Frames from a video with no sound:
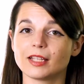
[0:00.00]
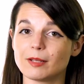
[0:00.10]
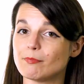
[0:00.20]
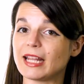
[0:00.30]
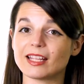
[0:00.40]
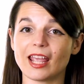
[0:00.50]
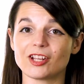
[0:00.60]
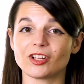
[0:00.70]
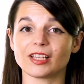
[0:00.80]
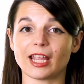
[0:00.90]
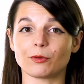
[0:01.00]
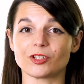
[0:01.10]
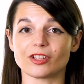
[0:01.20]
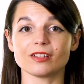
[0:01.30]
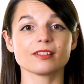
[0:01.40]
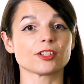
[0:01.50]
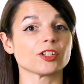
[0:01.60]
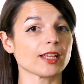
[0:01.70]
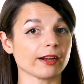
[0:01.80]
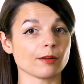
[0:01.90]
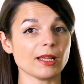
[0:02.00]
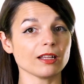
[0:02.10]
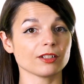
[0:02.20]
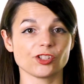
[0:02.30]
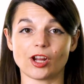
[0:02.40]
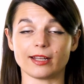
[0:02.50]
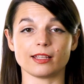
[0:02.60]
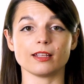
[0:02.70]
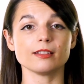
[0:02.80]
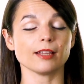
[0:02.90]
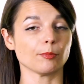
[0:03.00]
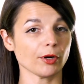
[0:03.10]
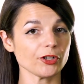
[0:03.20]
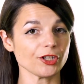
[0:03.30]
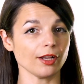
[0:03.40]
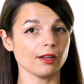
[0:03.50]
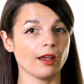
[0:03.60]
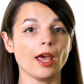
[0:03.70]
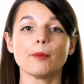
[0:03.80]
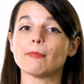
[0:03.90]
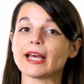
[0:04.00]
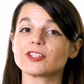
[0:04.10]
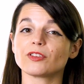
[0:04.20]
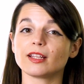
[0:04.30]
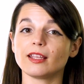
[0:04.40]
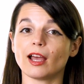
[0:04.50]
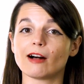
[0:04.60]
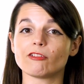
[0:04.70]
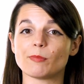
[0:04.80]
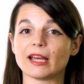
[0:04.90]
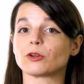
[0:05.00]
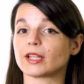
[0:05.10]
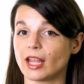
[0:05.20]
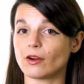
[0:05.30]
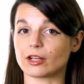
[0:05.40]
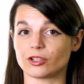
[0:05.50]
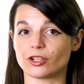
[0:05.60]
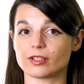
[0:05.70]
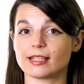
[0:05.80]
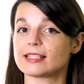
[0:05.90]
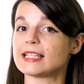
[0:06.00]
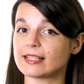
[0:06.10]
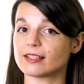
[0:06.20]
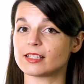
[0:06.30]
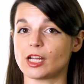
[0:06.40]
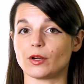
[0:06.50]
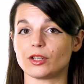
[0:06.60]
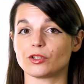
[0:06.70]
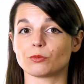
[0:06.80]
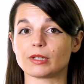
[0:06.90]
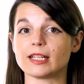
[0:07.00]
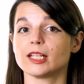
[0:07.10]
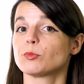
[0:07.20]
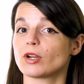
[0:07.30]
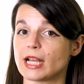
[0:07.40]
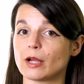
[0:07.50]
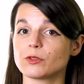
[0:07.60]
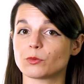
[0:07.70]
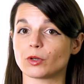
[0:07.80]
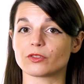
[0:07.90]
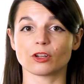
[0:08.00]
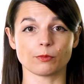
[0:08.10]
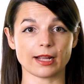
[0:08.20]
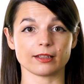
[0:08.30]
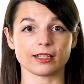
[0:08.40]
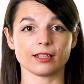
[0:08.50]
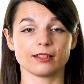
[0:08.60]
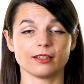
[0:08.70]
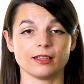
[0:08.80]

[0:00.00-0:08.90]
In many Asian languages, such as Arabic, Chinese, and Persian, mastering the alphabet or characters is necessary to read and pronounce words correctly.